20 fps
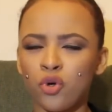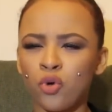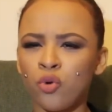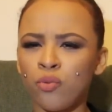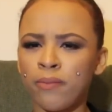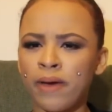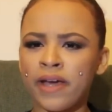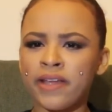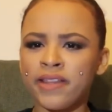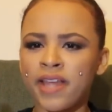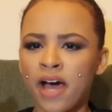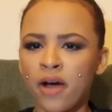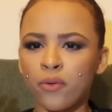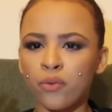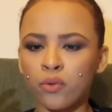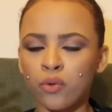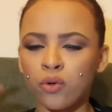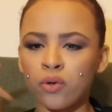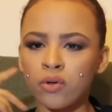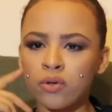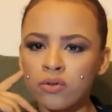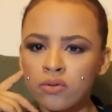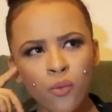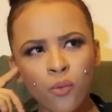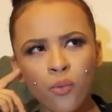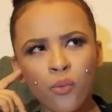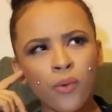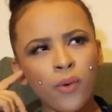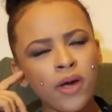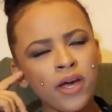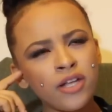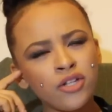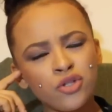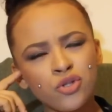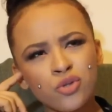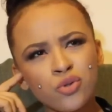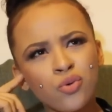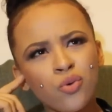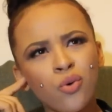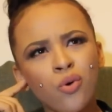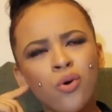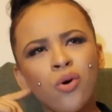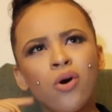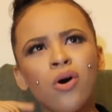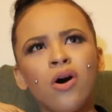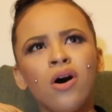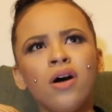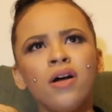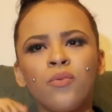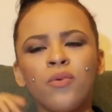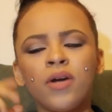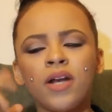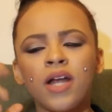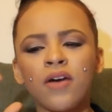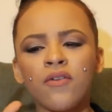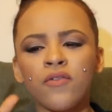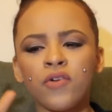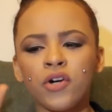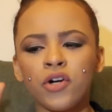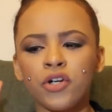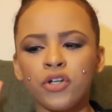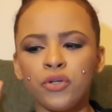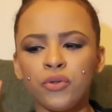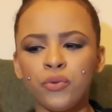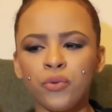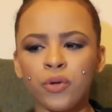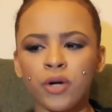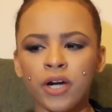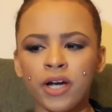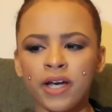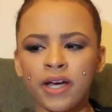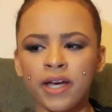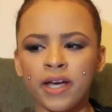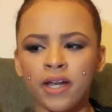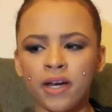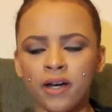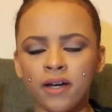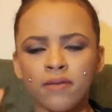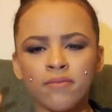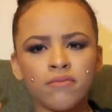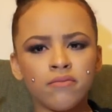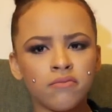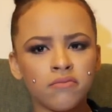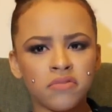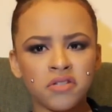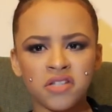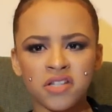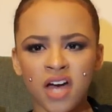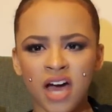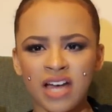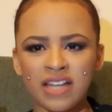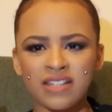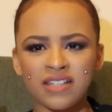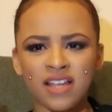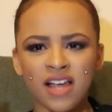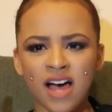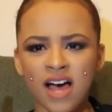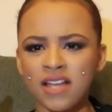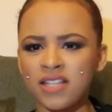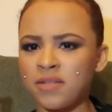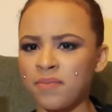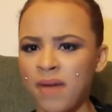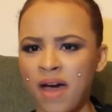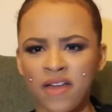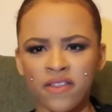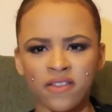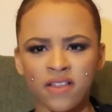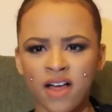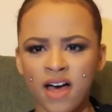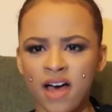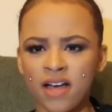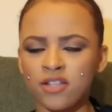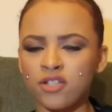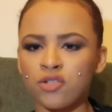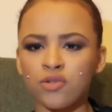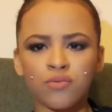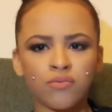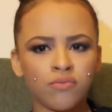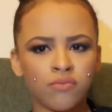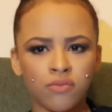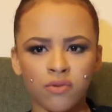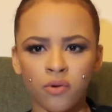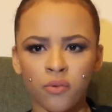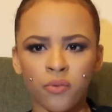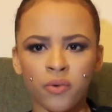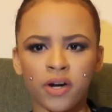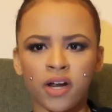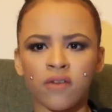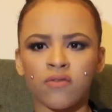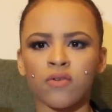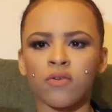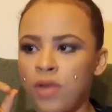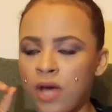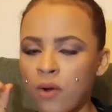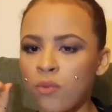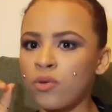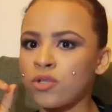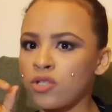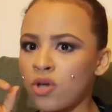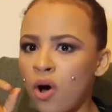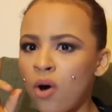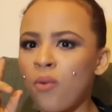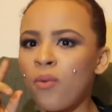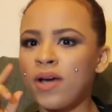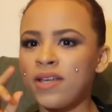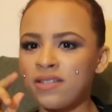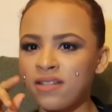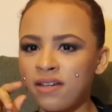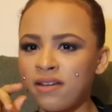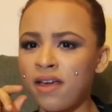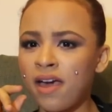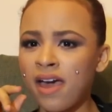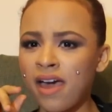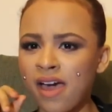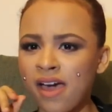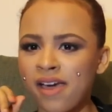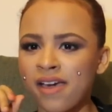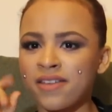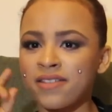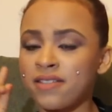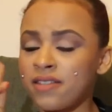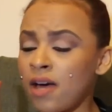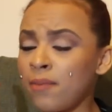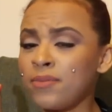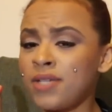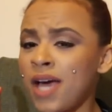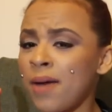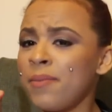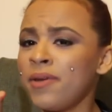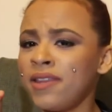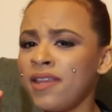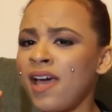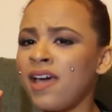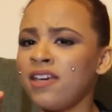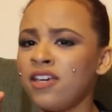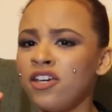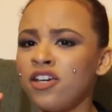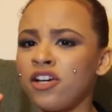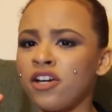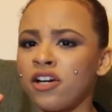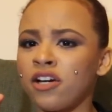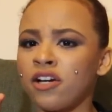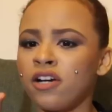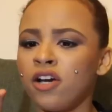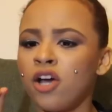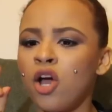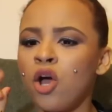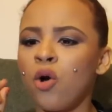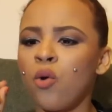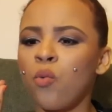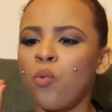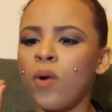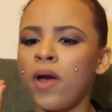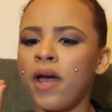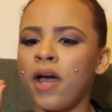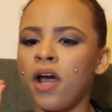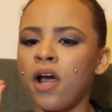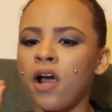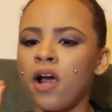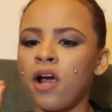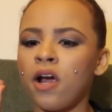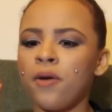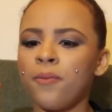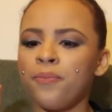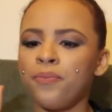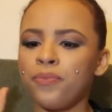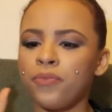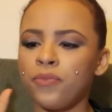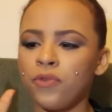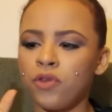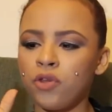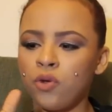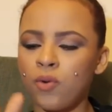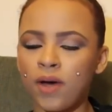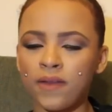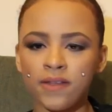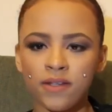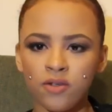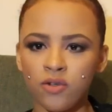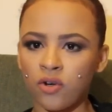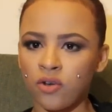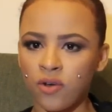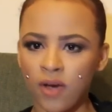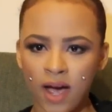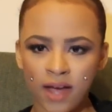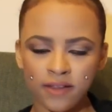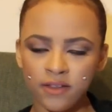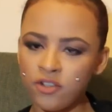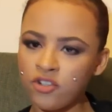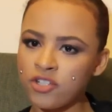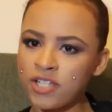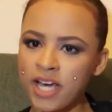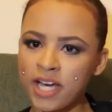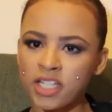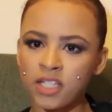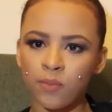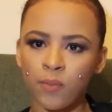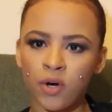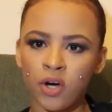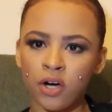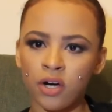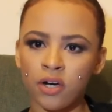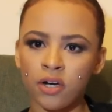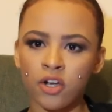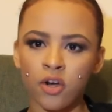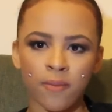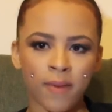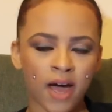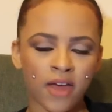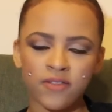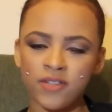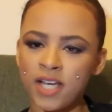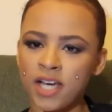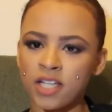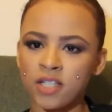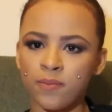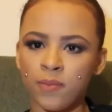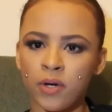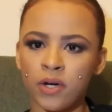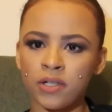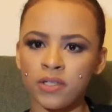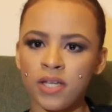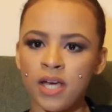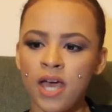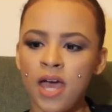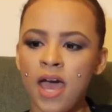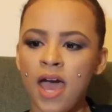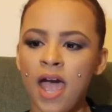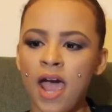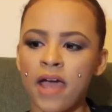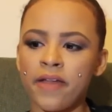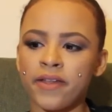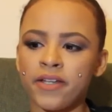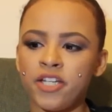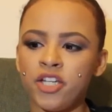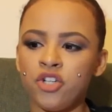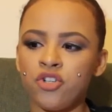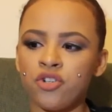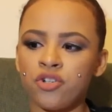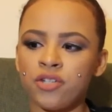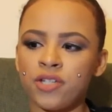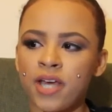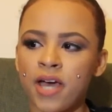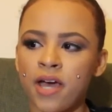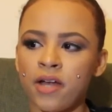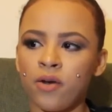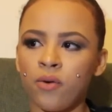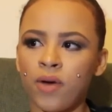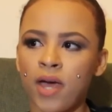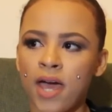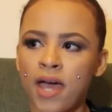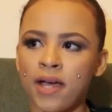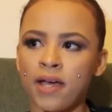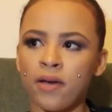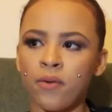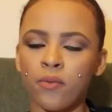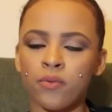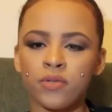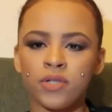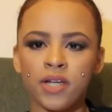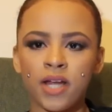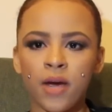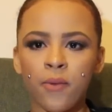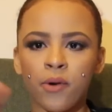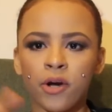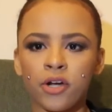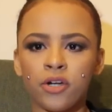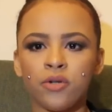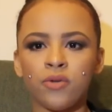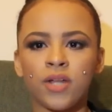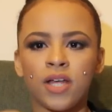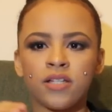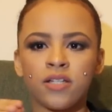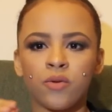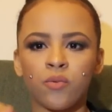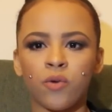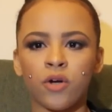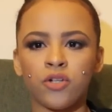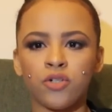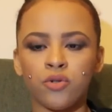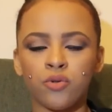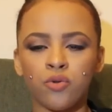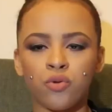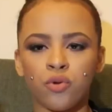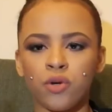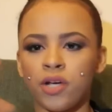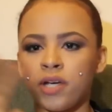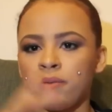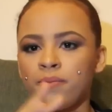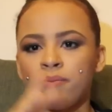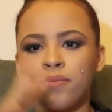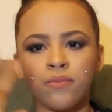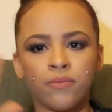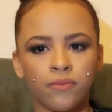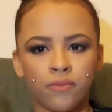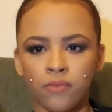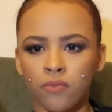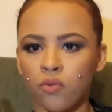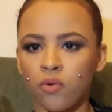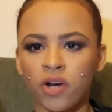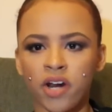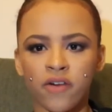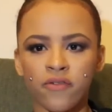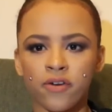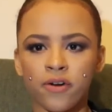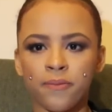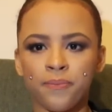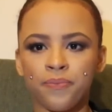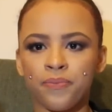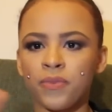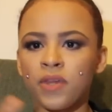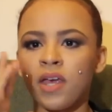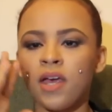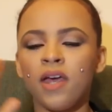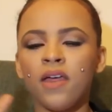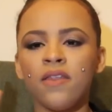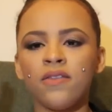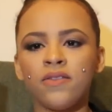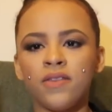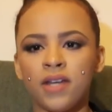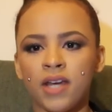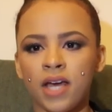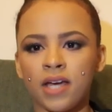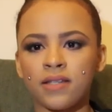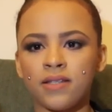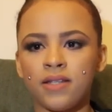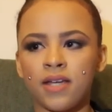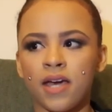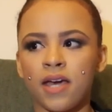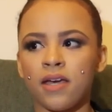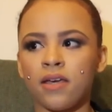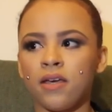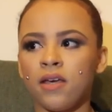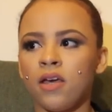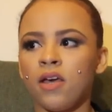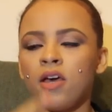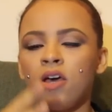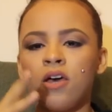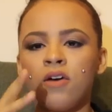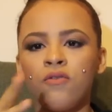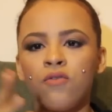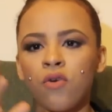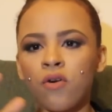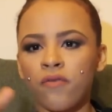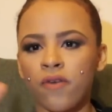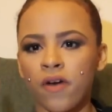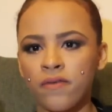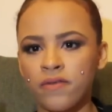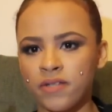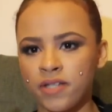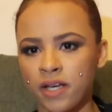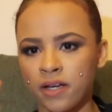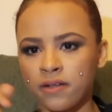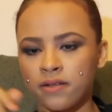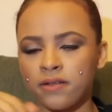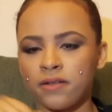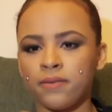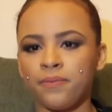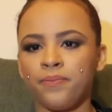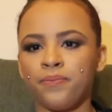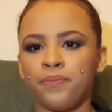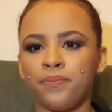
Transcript: Who made that rule? In school, whenever you were in science class, math class, whatever, there was always a day, sometime in that year, where you had your textbook, your math textbook, and the teacher said, okay, today we're gonna do lesson 1, 2, 3, whatever. The next day, 4, 5, 6.